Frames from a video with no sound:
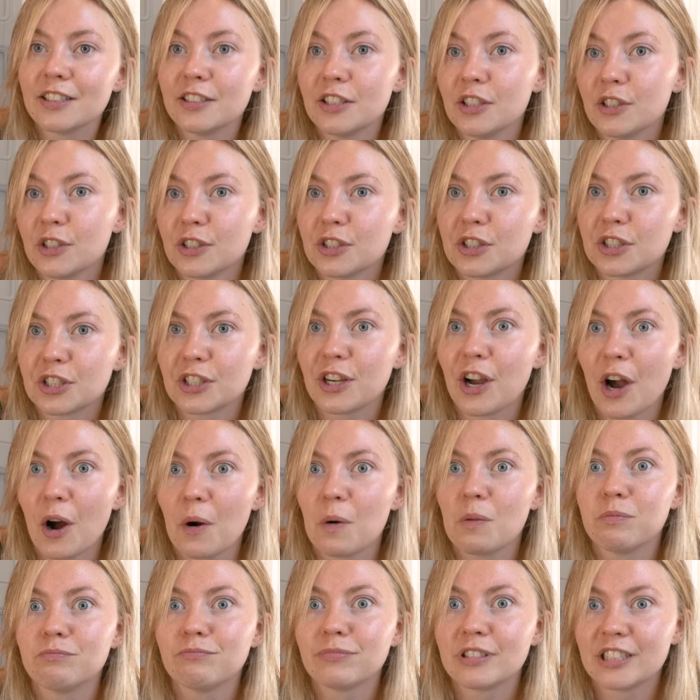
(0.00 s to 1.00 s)
you're good to
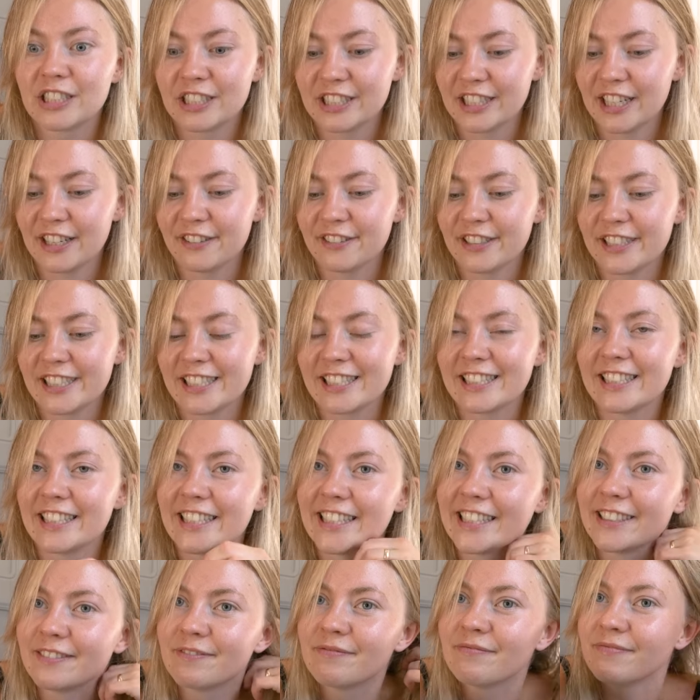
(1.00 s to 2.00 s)
go,
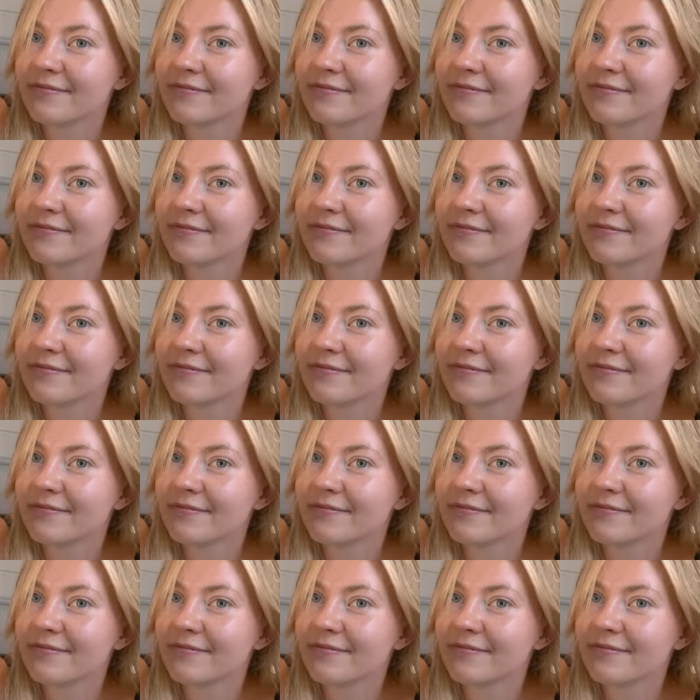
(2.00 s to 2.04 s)
seriously.